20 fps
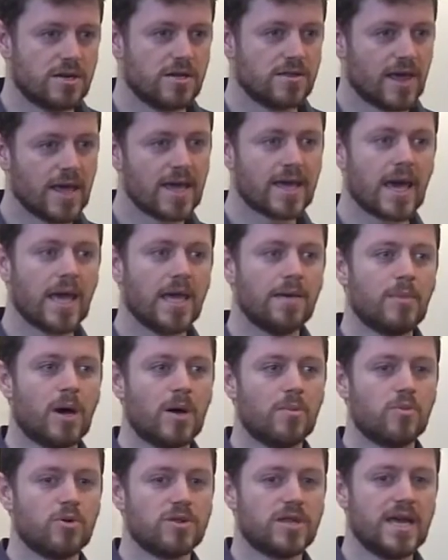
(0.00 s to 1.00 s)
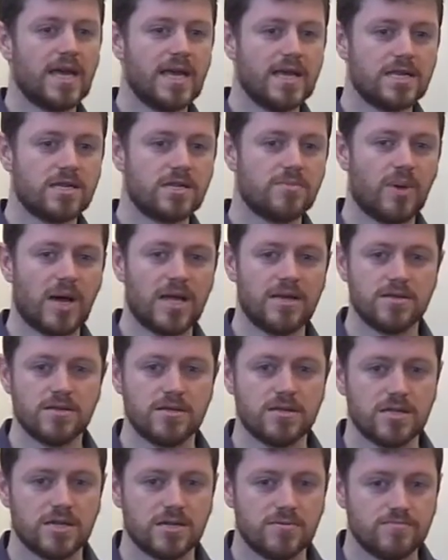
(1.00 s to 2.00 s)
They came up with it
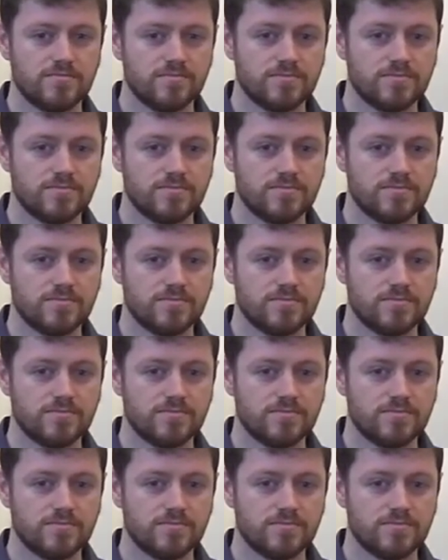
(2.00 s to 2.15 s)
independently.